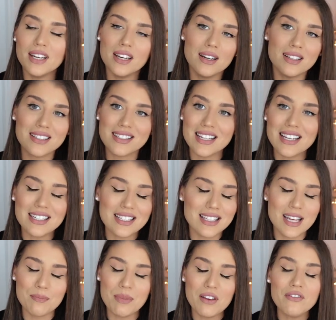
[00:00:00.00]
the sixth,
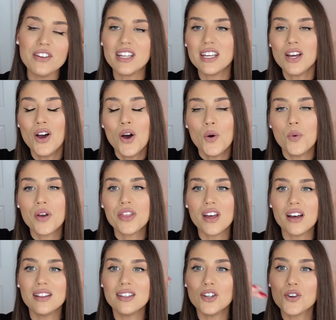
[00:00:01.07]
the Epiphany, with
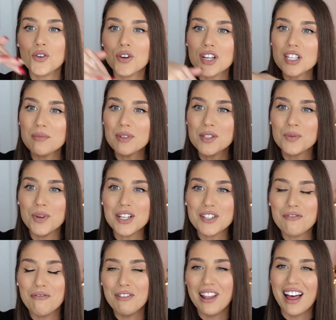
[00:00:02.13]
a little Christmas
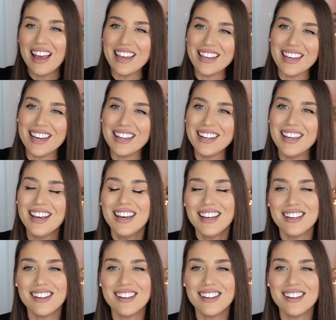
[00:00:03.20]
witch flying in.